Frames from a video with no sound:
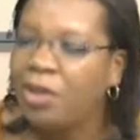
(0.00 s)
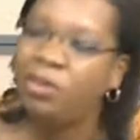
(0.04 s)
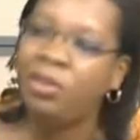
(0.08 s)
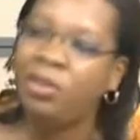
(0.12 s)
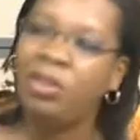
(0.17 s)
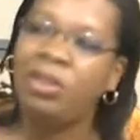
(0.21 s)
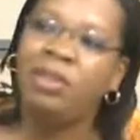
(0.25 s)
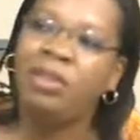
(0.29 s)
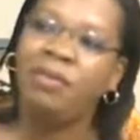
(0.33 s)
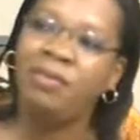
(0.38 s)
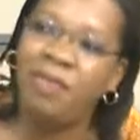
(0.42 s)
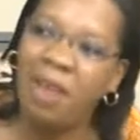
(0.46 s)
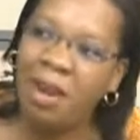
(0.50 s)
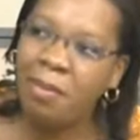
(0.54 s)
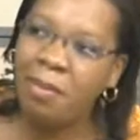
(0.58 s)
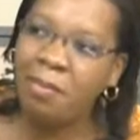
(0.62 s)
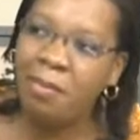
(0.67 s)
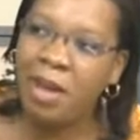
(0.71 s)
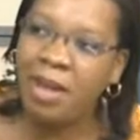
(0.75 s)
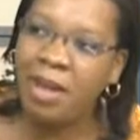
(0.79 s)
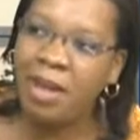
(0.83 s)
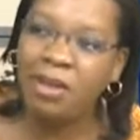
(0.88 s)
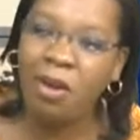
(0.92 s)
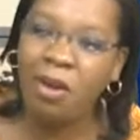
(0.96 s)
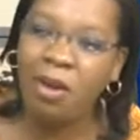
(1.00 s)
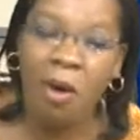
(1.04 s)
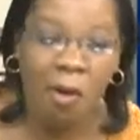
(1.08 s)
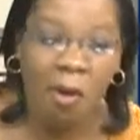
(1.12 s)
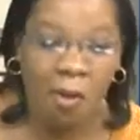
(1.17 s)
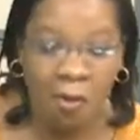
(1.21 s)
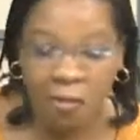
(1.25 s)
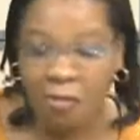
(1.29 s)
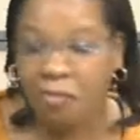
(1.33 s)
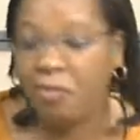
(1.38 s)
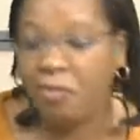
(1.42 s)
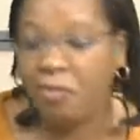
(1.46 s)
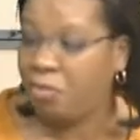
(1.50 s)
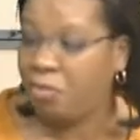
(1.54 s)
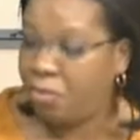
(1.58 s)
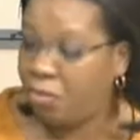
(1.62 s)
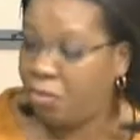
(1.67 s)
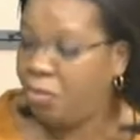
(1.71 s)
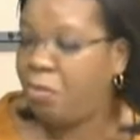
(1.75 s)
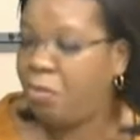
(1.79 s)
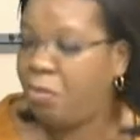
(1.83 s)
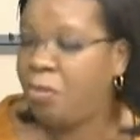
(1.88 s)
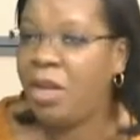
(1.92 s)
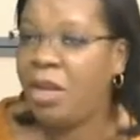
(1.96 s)
to the development of
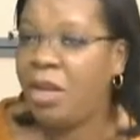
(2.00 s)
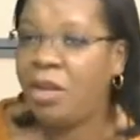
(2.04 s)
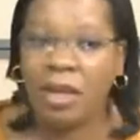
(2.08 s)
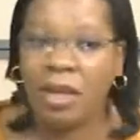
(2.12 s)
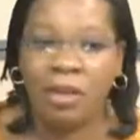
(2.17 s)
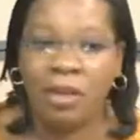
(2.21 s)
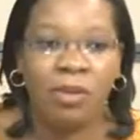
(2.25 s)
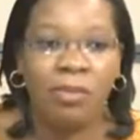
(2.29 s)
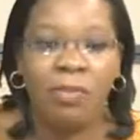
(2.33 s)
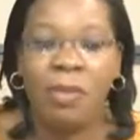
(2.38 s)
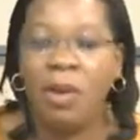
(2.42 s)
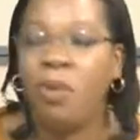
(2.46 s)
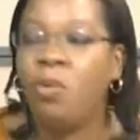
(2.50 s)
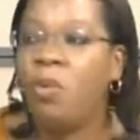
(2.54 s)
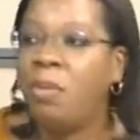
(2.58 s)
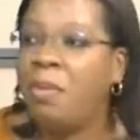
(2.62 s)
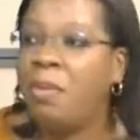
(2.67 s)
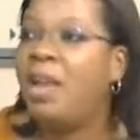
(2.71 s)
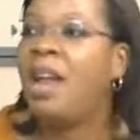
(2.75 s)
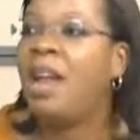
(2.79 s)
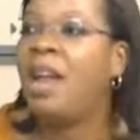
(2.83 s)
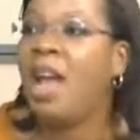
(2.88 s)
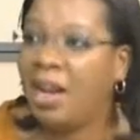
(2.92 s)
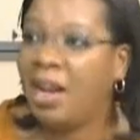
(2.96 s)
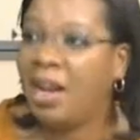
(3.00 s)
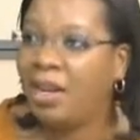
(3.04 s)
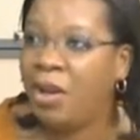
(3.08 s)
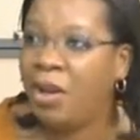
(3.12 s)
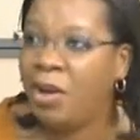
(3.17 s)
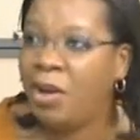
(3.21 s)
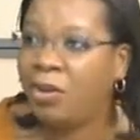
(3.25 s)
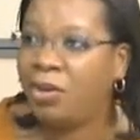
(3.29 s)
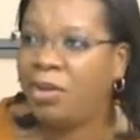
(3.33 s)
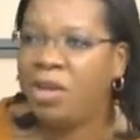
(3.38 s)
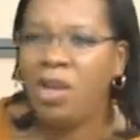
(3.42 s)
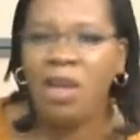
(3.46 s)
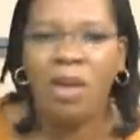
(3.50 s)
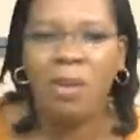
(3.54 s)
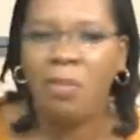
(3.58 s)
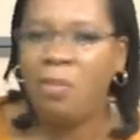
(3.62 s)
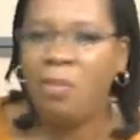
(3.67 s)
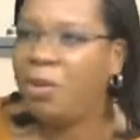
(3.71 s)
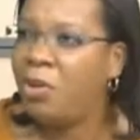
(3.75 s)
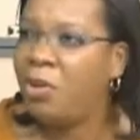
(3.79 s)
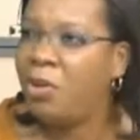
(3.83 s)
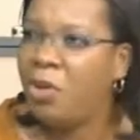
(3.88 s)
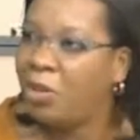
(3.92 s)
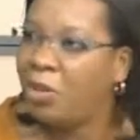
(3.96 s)
be it as you may, women and girls,
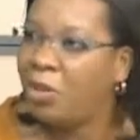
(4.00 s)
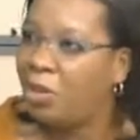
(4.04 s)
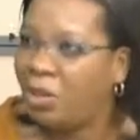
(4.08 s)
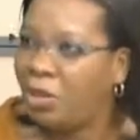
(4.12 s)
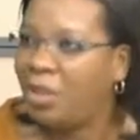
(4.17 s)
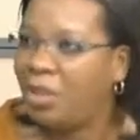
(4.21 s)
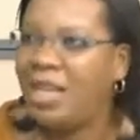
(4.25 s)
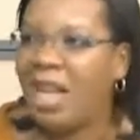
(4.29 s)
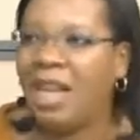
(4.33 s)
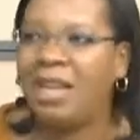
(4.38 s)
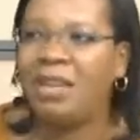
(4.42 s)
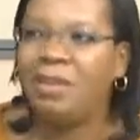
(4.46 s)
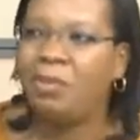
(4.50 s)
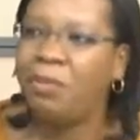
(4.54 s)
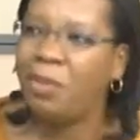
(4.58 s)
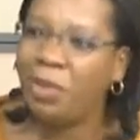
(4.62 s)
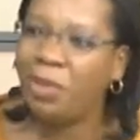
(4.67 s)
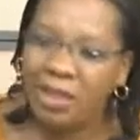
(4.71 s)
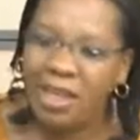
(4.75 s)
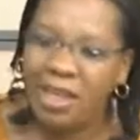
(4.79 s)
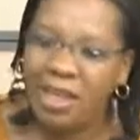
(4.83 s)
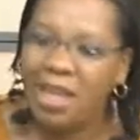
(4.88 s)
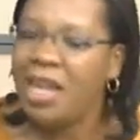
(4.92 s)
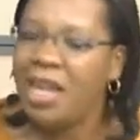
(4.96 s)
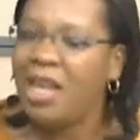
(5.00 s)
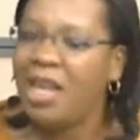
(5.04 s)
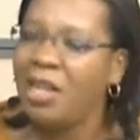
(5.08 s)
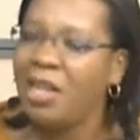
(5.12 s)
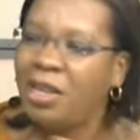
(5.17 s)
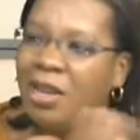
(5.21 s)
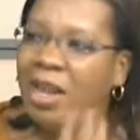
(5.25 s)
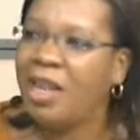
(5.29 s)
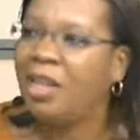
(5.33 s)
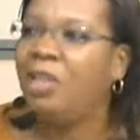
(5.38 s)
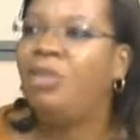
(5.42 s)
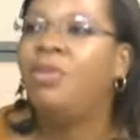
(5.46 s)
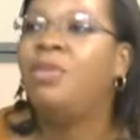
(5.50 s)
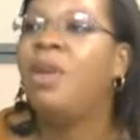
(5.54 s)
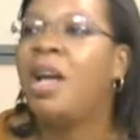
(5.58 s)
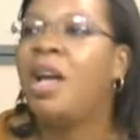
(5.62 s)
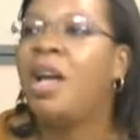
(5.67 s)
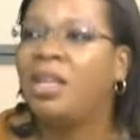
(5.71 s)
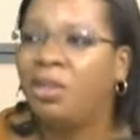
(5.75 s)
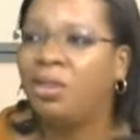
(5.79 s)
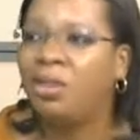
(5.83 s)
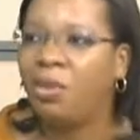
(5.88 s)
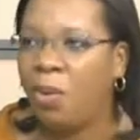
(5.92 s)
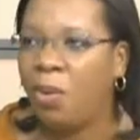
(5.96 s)
but not just that, but in Nigeria
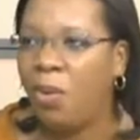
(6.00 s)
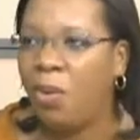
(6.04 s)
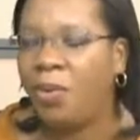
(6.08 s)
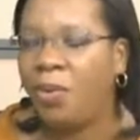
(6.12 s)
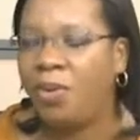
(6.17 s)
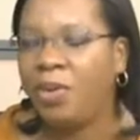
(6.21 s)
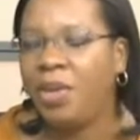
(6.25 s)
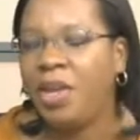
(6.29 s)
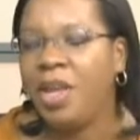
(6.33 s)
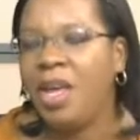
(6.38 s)
as a whole.